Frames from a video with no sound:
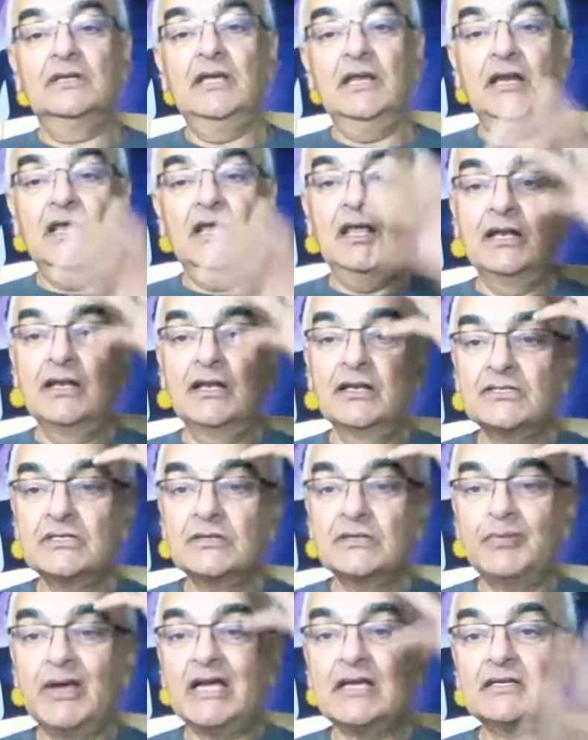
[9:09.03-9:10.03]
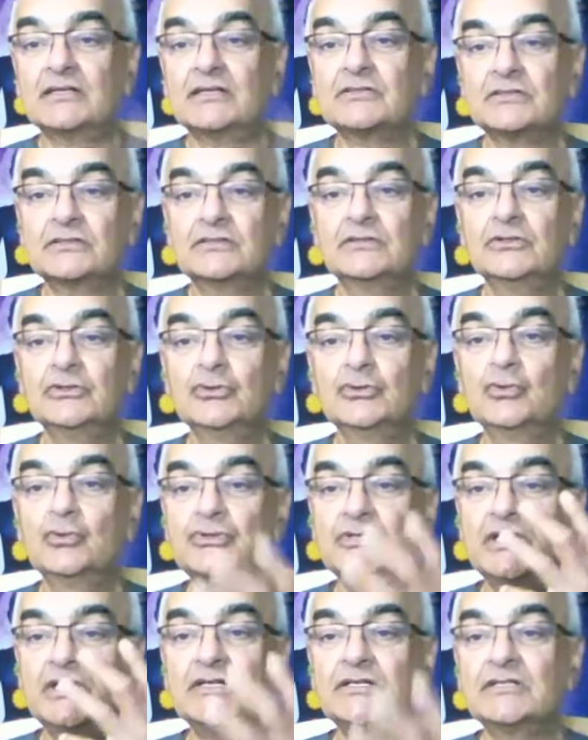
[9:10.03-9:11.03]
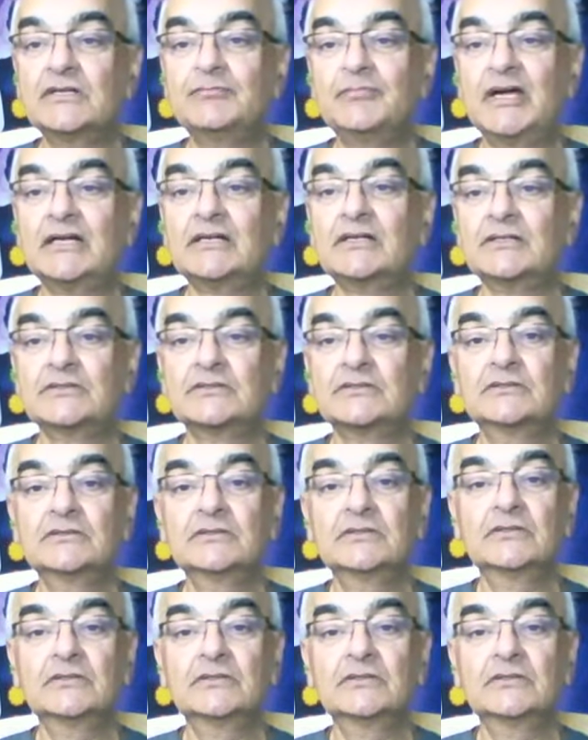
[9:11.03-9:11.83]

an energy package, huge energy package